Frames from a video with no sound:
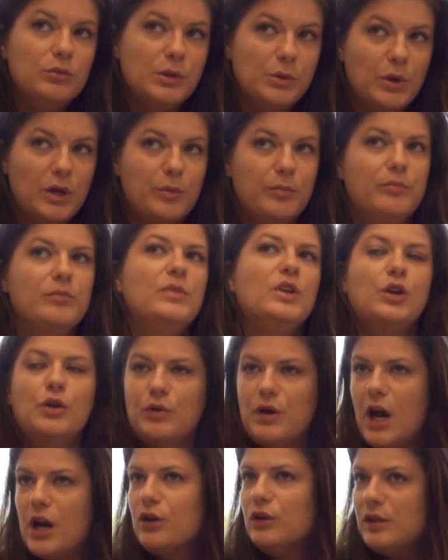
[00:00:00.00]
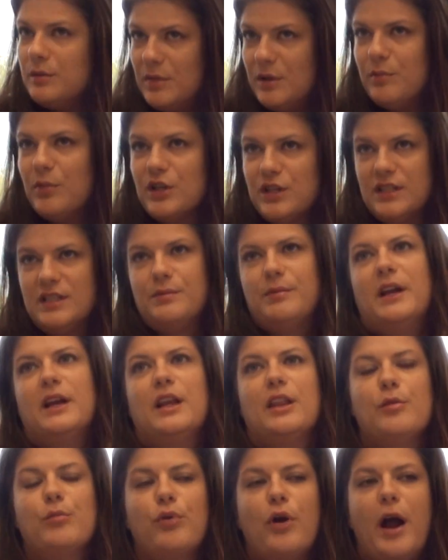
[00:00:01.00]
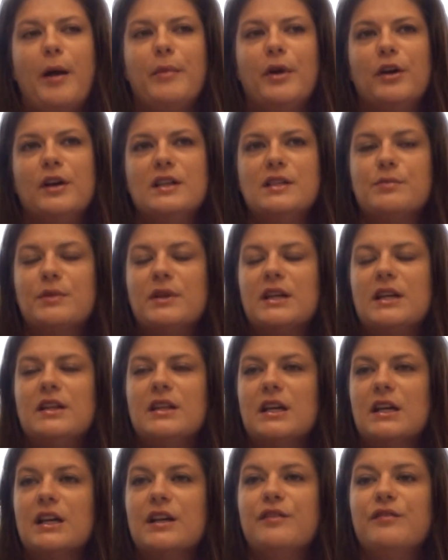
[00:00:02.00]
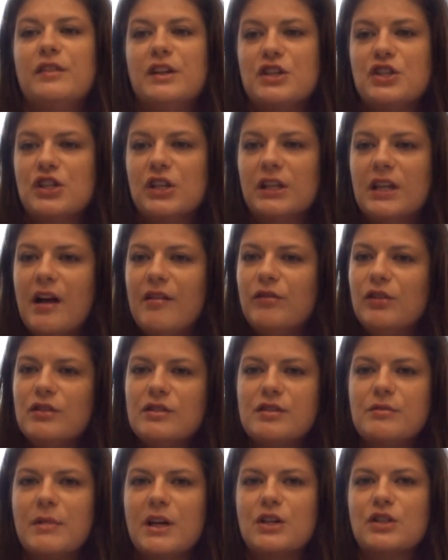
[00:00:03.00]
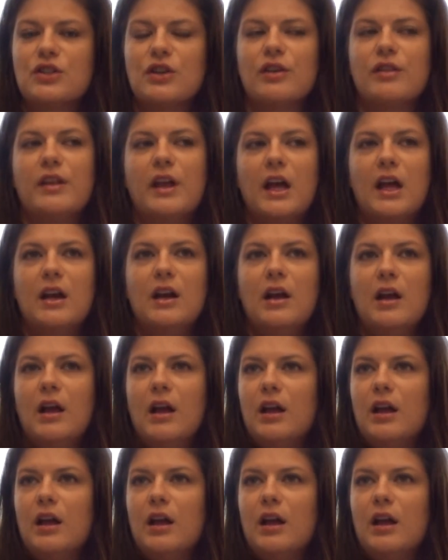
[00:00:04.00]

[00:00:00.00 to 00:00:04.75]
we want to, you know, not only be participating in the primaries, but in the convention level to make sure that,